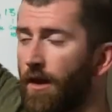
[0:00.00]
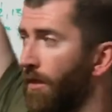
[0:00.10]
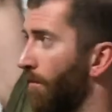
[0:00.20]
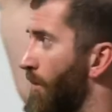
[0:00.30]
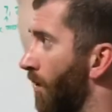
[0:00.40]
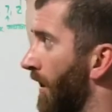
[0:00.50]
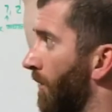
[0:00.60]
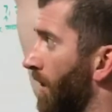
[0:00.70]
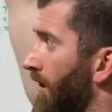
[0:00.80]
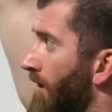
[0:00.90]
The more
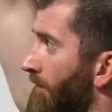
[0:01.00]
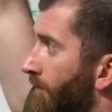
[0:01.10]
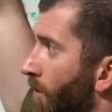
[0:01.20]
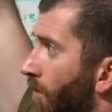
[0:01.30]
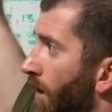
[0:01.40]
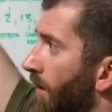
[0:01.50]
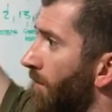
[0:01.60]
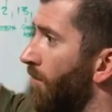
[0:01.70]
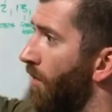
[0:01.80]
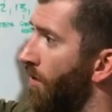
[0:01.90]
that we come forward,
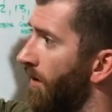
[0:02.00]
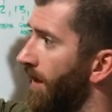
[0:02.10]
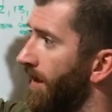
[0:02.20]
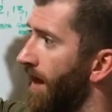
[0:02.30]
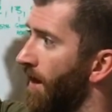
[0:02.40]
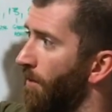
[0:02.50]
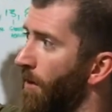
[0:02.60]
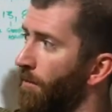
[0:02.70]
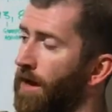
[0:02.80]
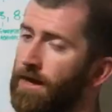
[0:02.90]
the more that
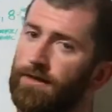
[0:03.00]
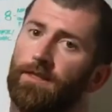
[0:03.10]
elbow bends,